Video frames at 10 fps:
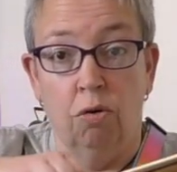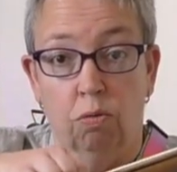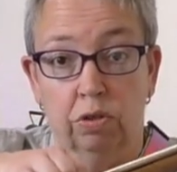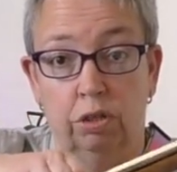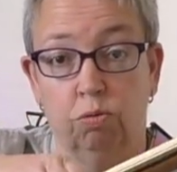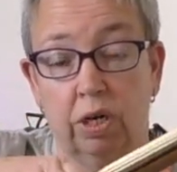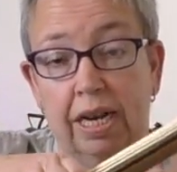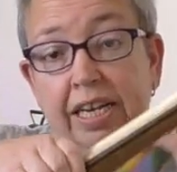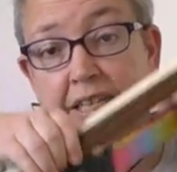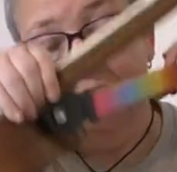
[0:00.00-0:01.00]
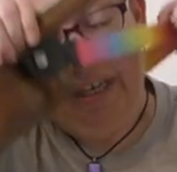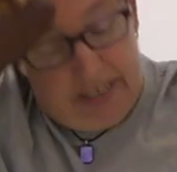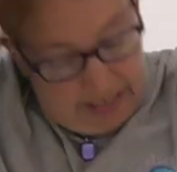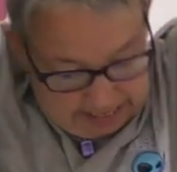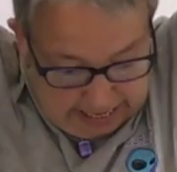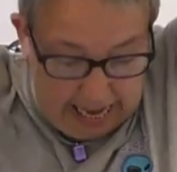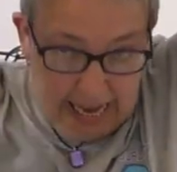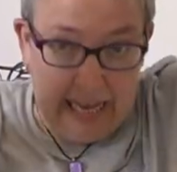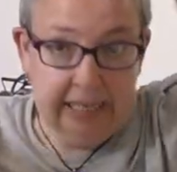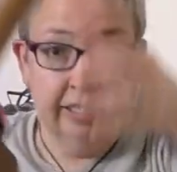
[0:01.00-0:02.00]
which is what I did,
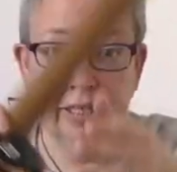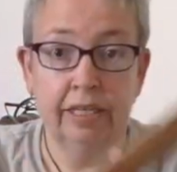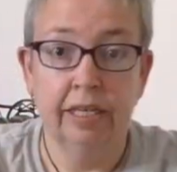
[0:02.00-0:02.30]
add